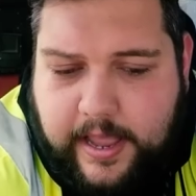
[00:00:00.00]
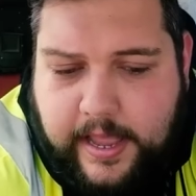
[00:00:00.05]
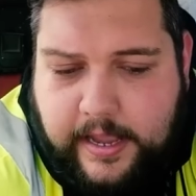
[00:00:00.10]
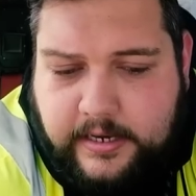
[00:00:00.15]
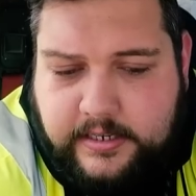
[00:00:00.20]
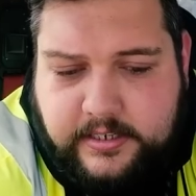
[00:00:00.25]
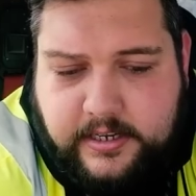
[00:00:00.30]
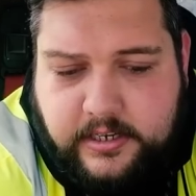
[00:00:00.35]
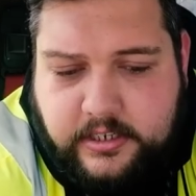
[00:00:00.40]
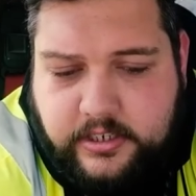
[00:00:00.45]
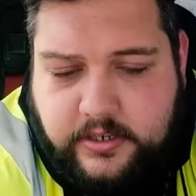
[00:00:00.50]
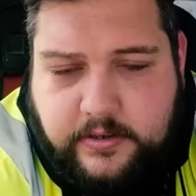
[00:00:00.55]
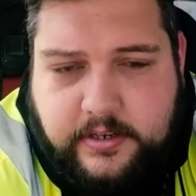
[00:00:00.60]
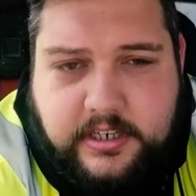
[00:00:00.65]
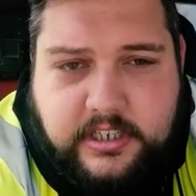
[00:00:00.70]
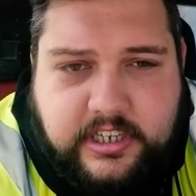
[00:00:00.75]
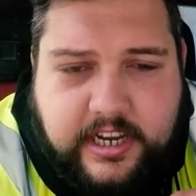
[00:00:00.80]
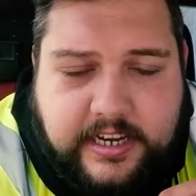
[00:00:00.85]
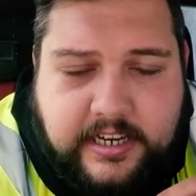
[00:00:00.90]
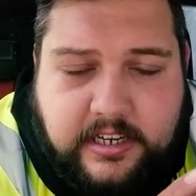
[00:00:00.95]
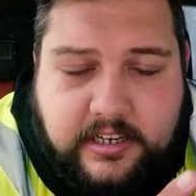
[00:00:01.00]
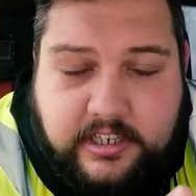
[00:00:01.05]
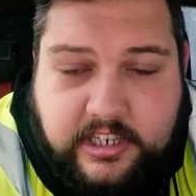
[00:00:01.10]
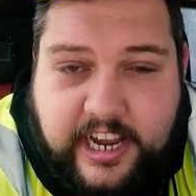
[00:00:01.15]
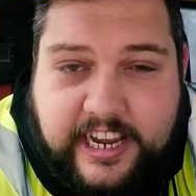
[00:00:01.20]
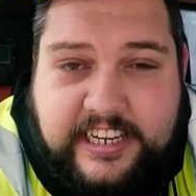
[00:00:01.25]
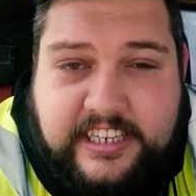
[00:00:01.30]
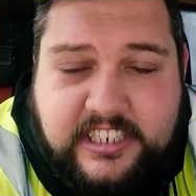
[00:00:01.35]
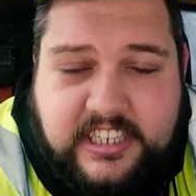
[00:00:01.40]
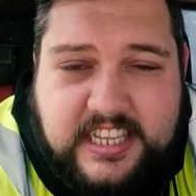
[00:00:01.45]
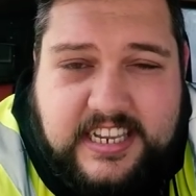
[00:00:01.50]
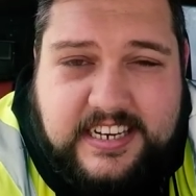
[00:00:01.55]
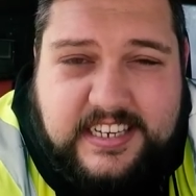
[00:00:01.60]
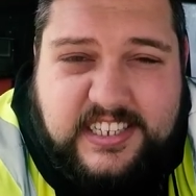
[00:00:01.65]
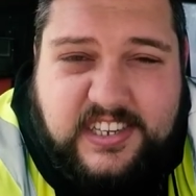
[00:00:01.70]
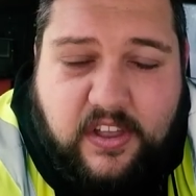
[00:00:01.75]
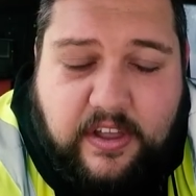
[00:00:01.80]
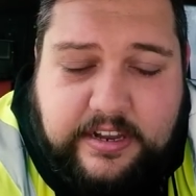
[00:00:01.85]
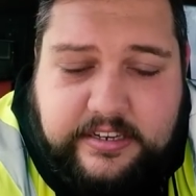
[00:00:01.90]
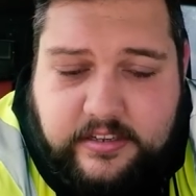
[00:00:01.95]
exits you can change the
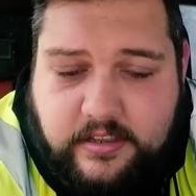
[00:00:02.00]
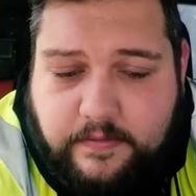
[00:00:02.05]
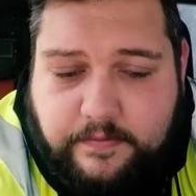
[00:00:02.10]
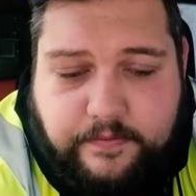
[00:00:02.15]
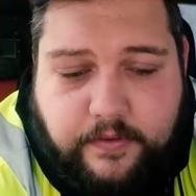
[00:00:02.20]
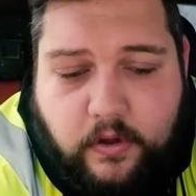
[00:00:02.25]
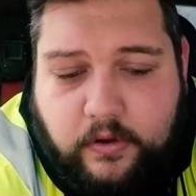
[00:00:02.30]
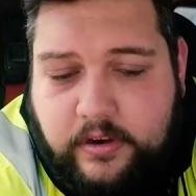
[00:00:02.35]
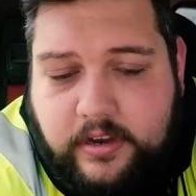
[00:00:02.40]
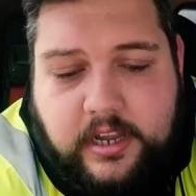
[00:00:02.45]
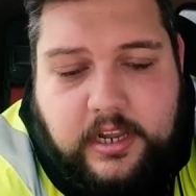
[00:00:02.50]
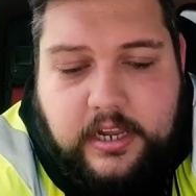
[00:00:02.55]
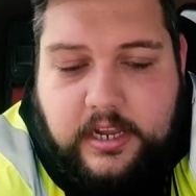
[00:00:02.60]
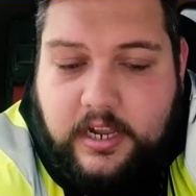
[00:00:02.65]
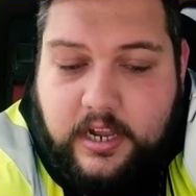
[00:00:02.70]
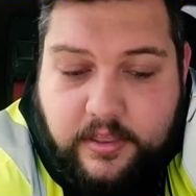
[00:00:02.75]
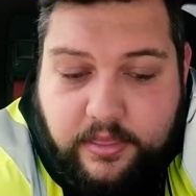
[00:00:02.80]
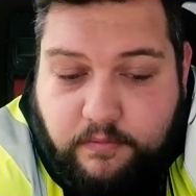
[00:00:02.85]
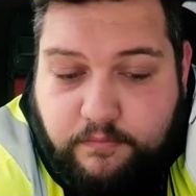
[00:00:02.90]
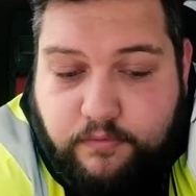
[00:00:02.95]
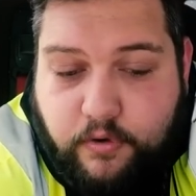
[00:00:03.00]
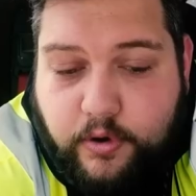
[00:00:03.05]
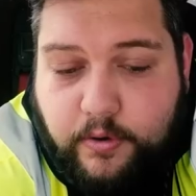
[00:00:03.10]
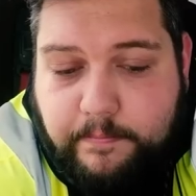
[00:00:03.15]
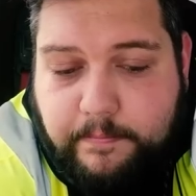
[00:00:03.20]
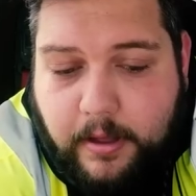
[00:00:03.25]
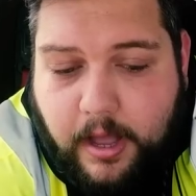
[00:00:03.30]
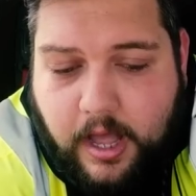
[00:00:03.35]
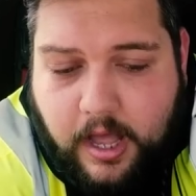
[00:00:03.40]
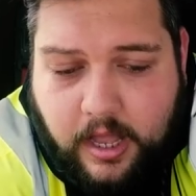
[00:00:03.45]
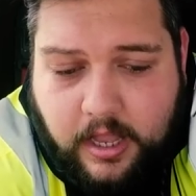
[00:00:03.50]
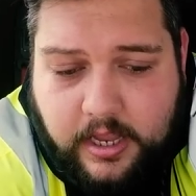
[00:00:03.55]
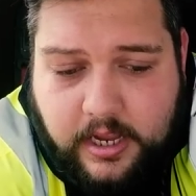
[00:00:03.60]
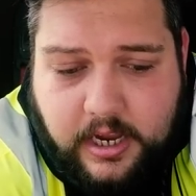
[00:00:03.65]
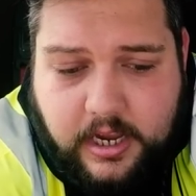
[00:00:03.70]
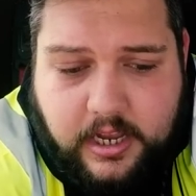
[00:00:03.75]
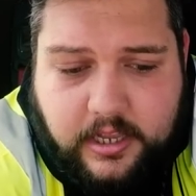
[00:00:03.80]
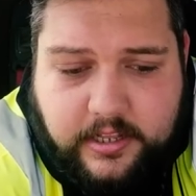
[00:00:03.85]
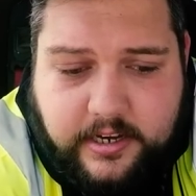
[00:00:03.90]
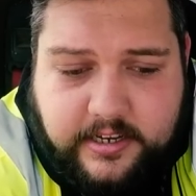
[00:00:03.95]
size of the font the route bar
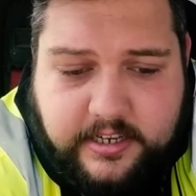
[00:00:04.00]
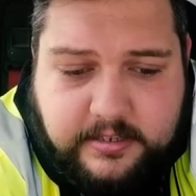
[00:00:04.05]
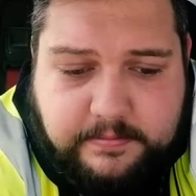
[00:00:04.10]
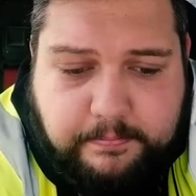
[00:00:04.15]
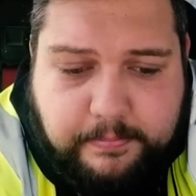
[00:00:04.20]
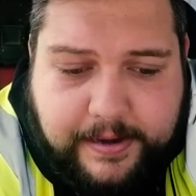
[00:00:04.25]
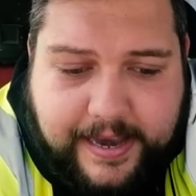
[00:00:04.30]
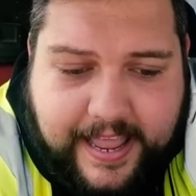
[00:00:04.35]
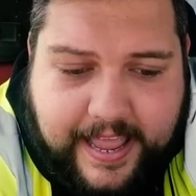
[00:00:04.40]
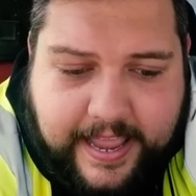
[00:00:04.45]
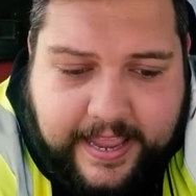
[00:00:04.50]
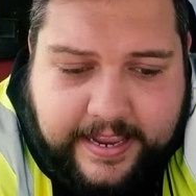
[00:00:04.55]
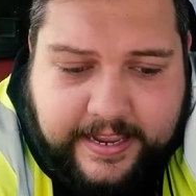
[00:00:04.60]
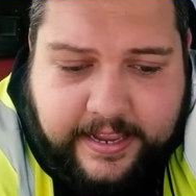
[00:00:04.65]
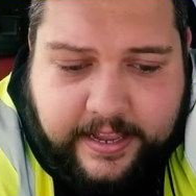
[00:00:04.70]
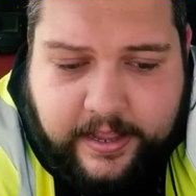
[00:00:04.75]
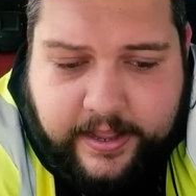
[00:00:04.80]
the display,